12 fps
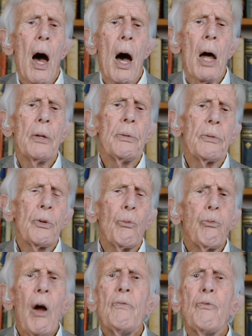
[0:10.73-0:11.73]
And
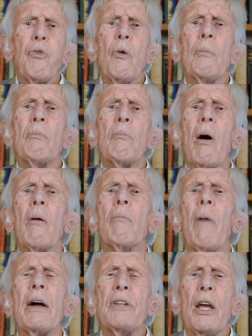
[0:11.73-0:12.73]
right from
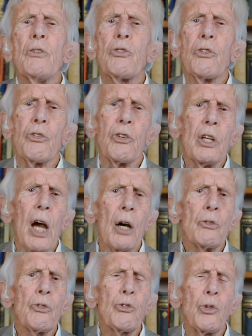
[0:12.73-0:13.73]
my days as a
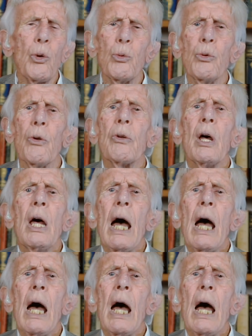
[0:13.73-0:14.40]
young student,